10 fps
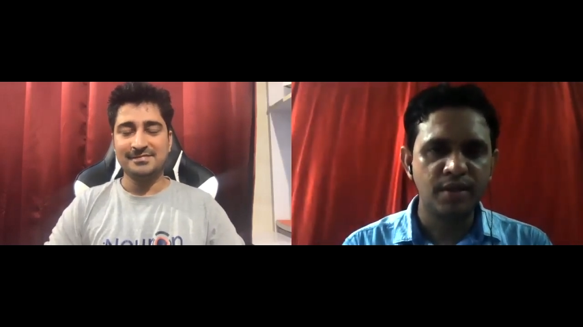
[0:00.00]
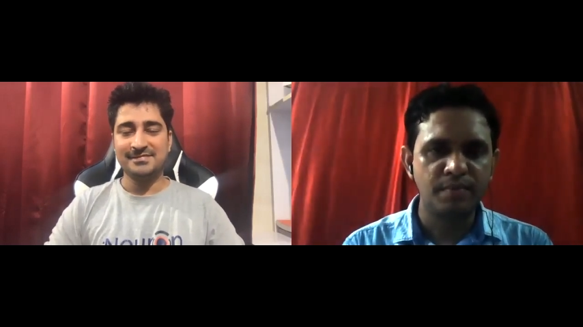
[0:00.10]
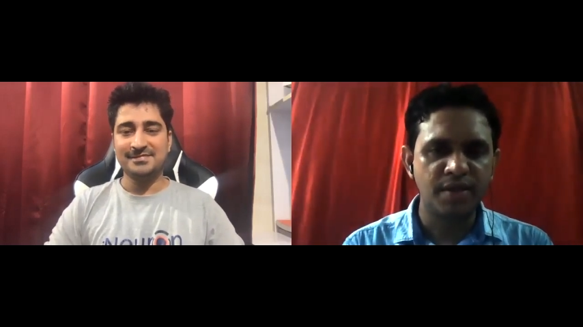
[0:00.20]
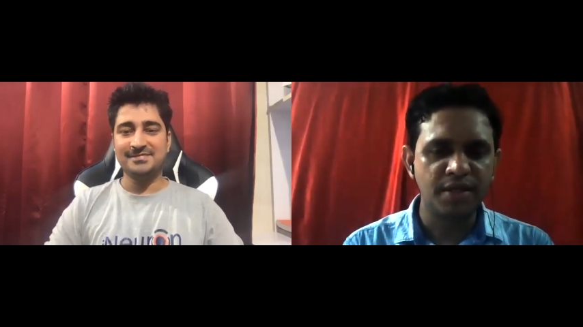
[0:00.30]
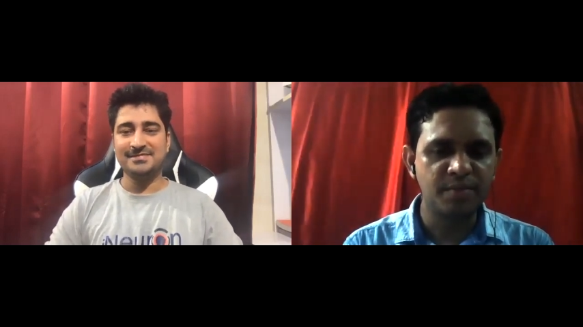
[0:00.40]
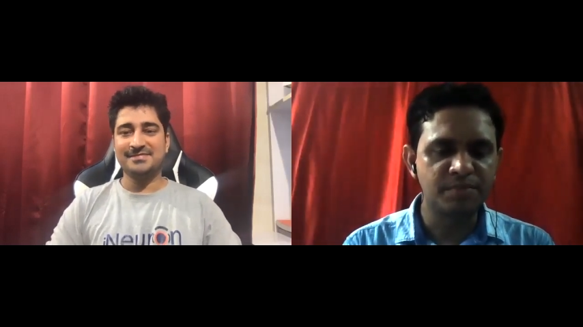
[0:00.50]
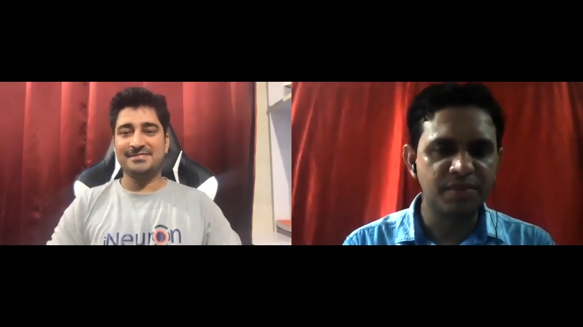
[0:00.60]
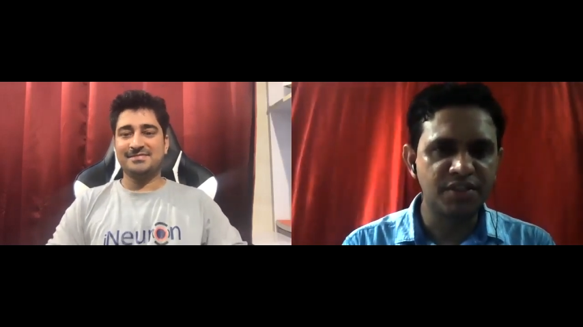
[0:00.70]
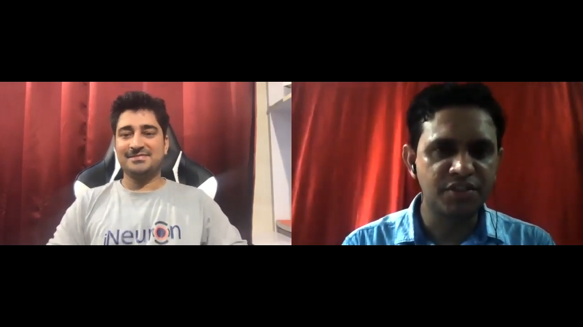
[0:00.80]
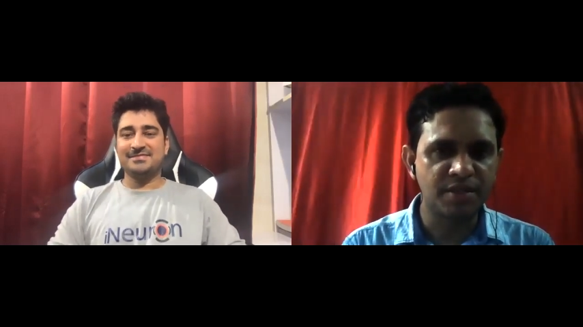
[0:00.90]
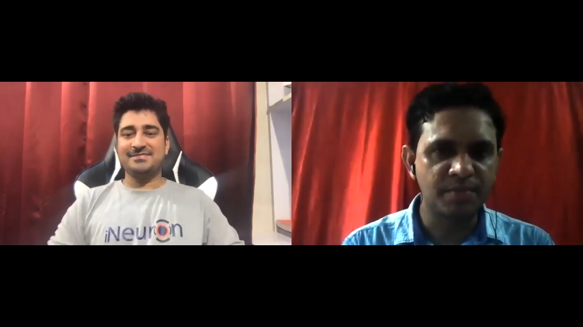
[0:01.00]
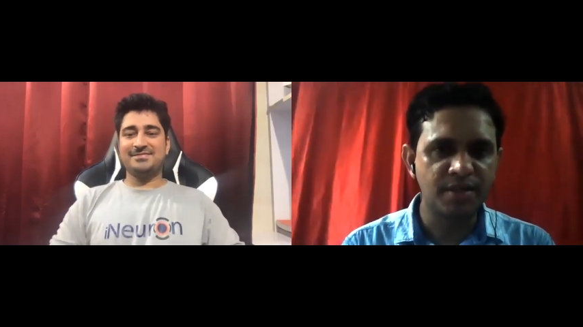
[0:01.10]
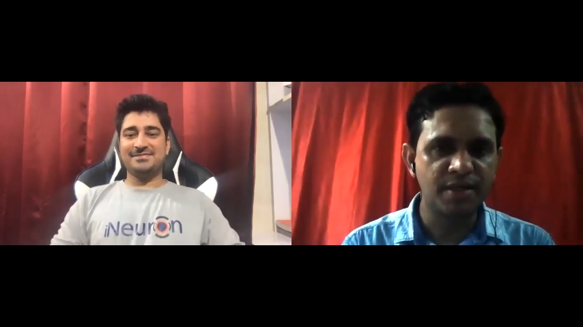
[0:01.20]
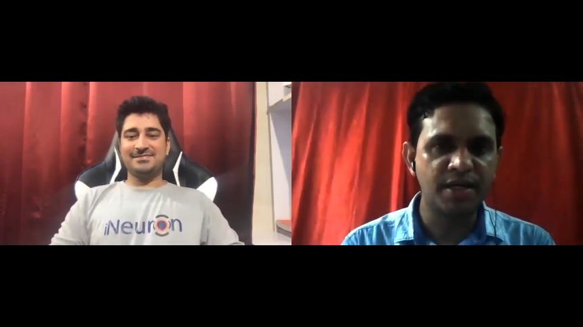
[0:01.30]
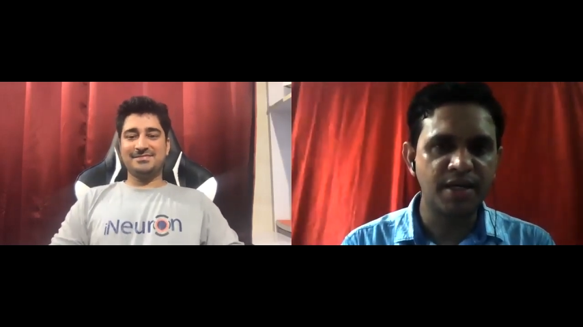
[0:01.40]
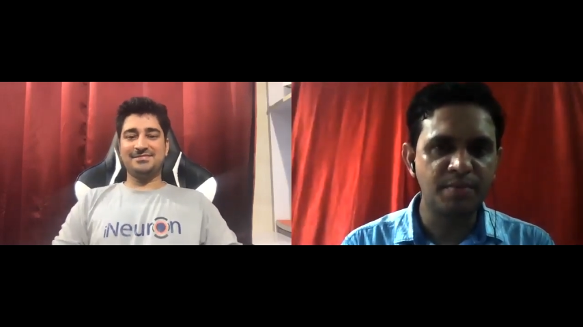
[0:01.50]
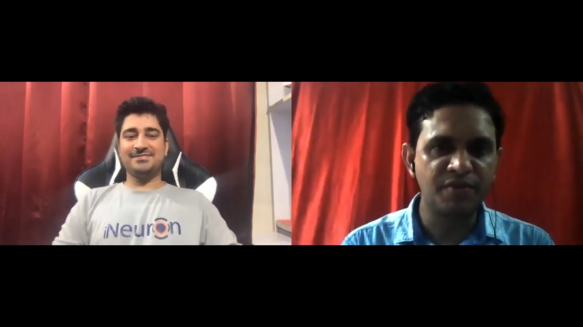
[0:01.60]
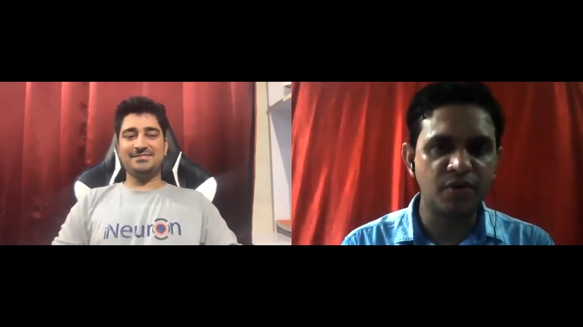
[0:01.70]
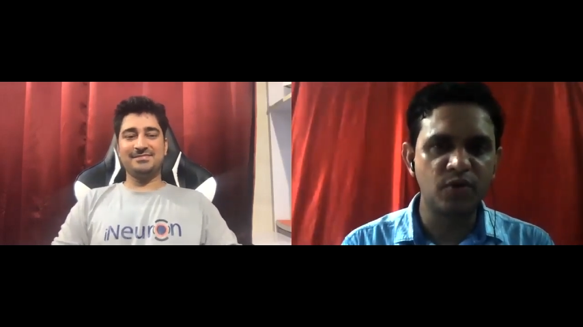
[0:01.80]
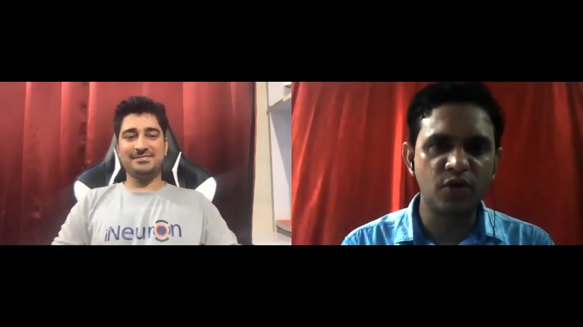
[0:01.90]
Speaker 1: My name is Mitesh Sharma and I am a
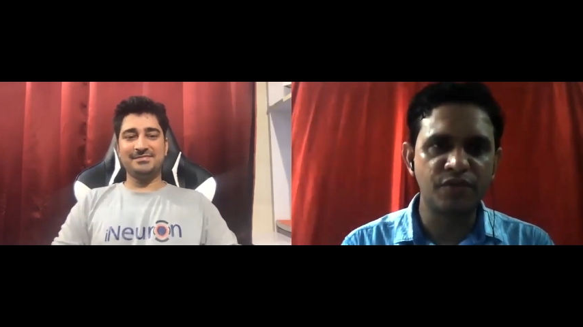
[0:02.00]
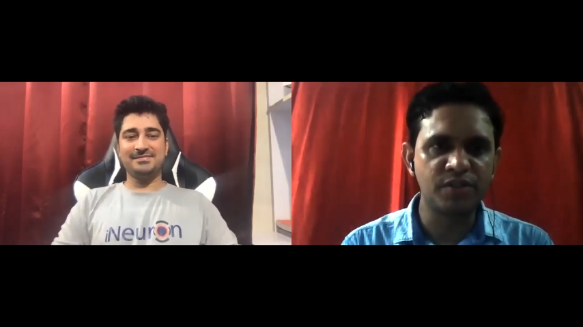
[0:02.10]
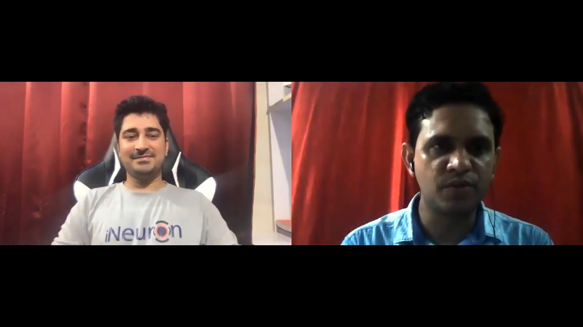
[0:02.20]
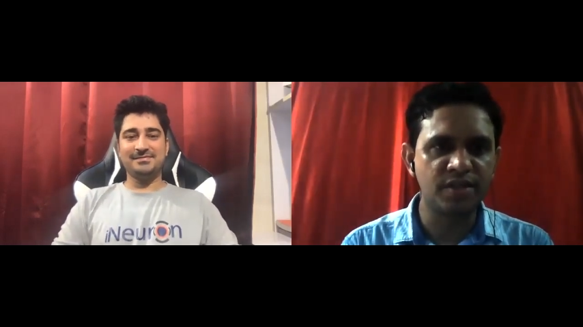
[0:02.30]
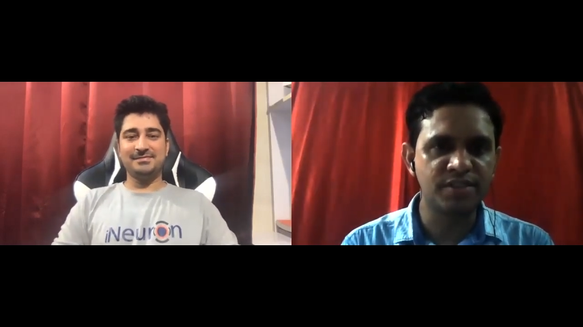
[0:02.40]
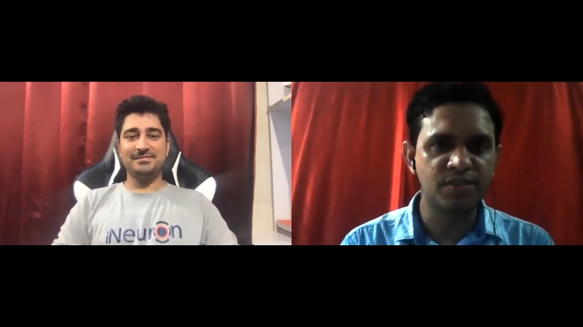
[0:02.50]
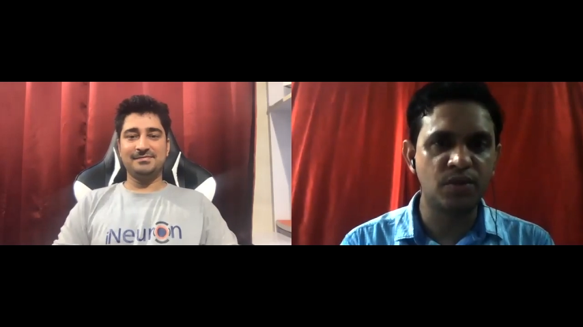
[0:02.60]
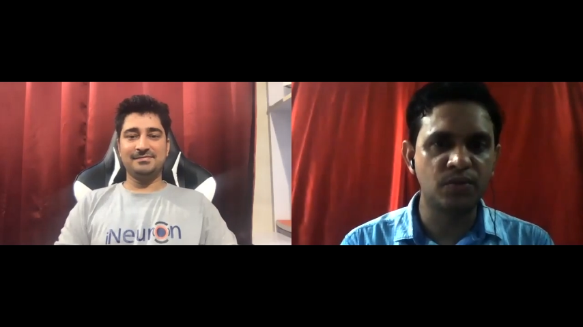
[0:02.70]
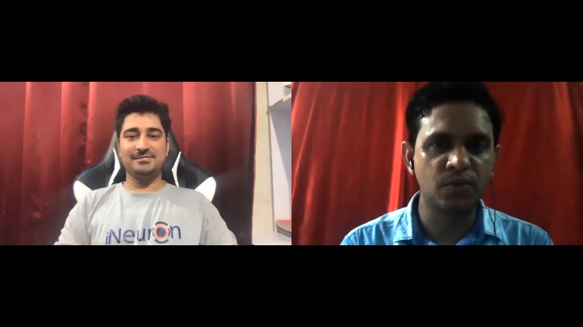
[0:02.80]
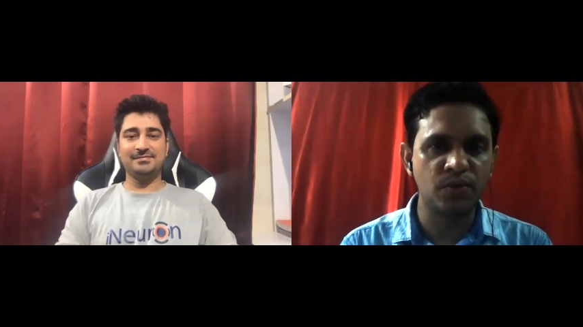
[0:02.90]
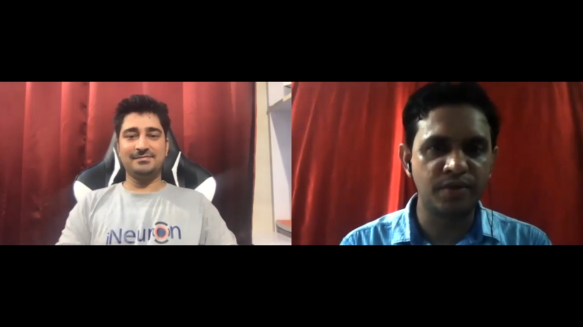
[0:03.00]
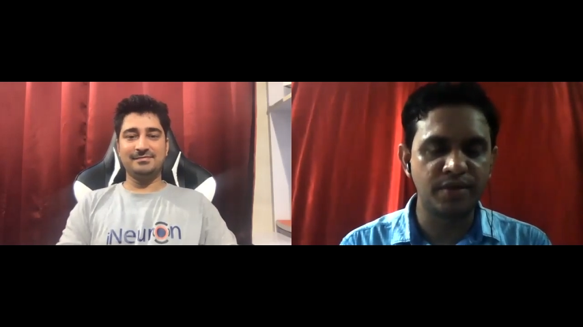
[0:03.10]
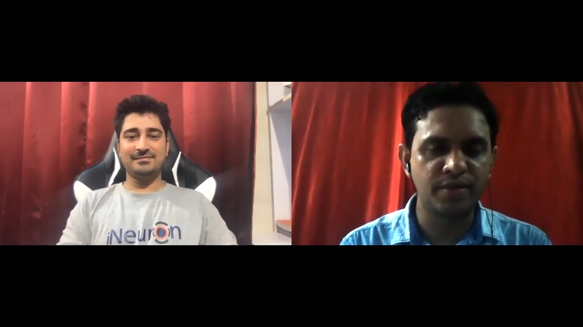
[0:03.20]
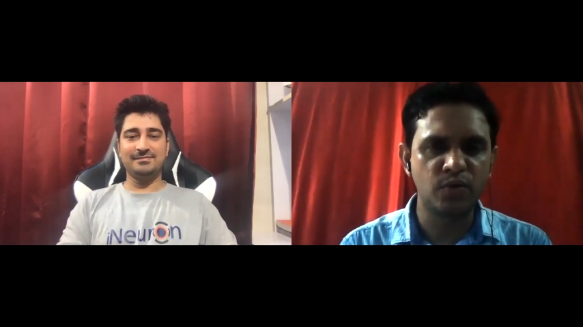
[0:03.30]
founder of educlasses.co.in.